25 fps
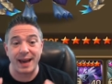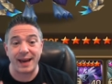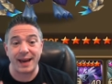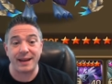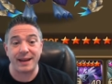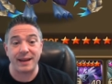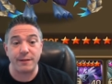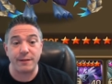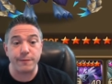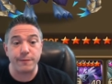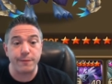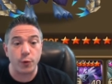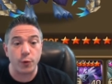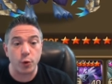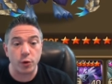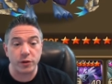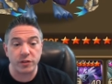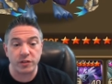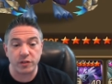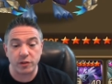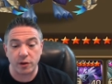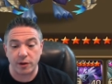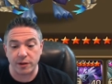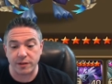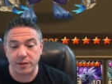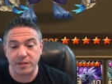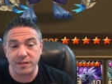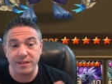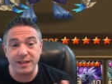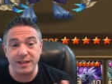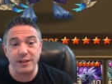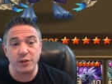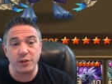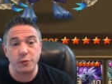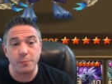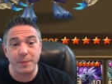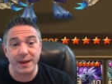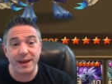and in 4-star
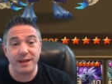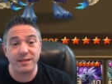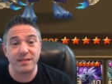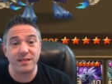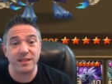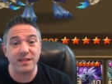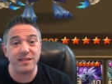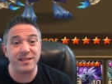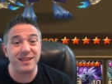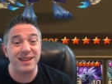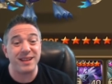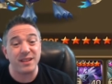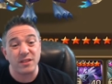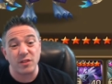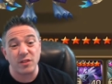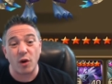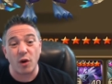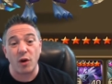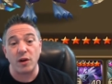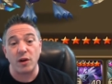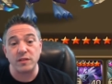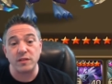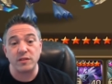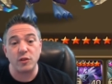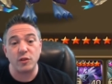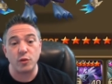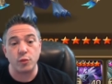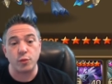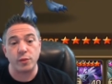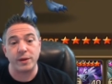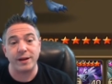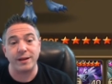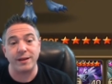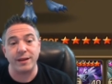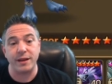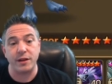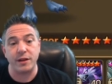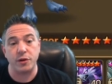Siege bases. He's also
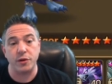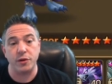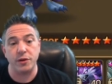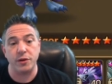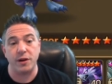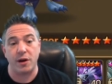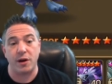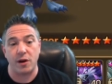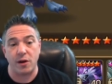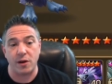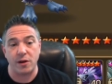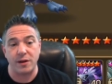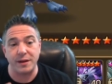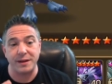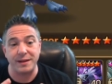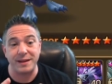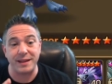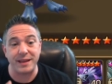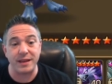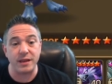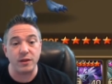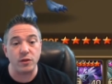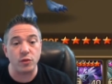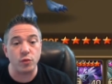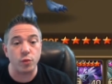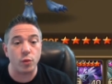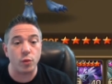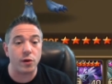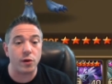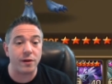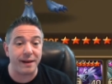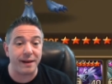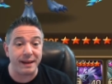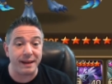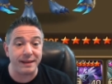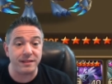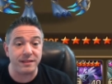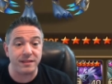really good on Guild
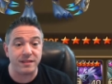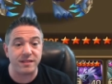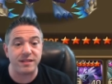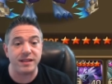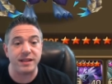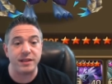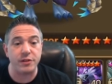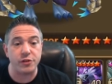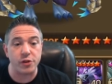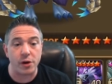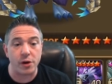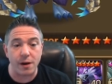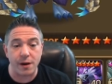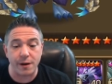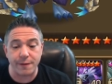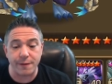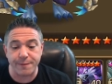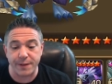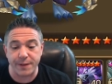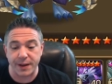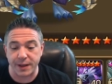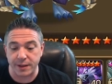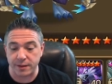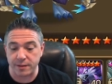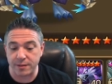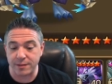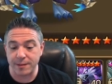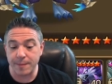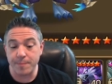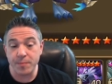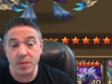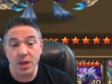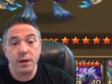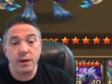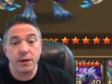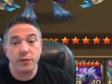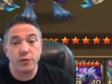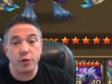War and Siege offense.
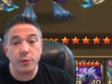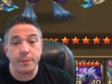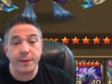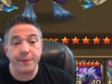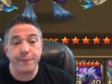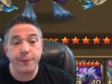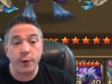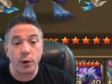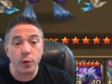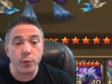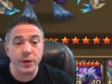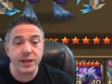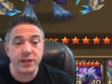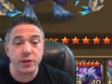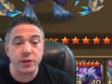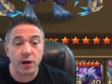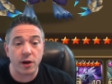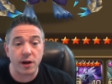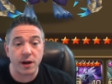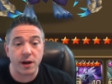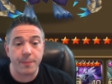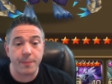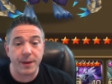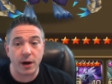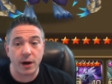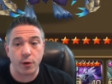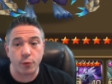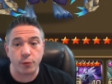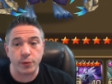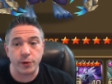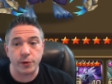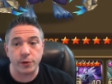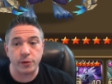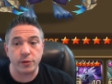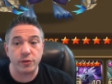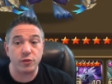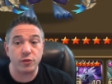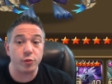So before we talk about
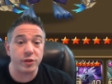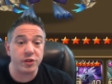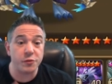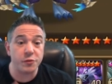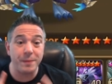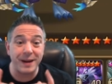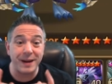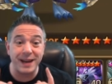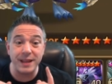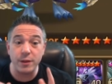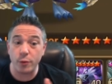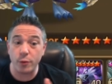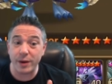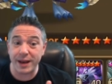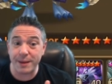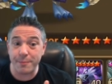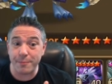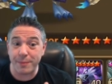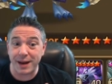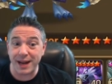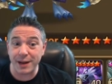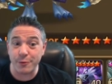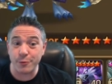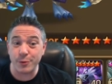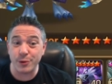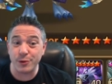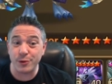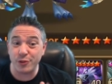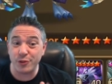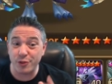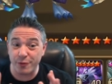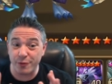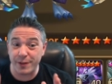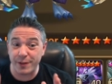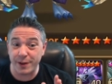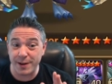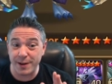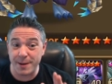runes, which by the way, my runes
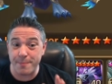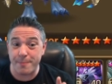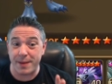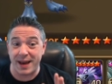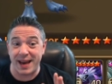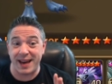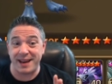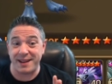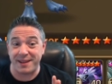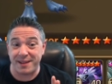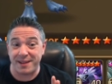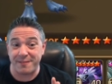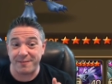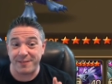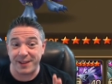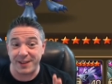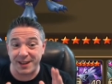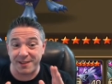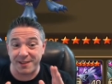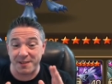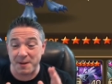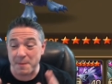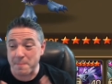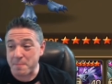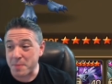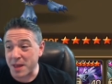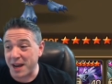are very bad on Vigor,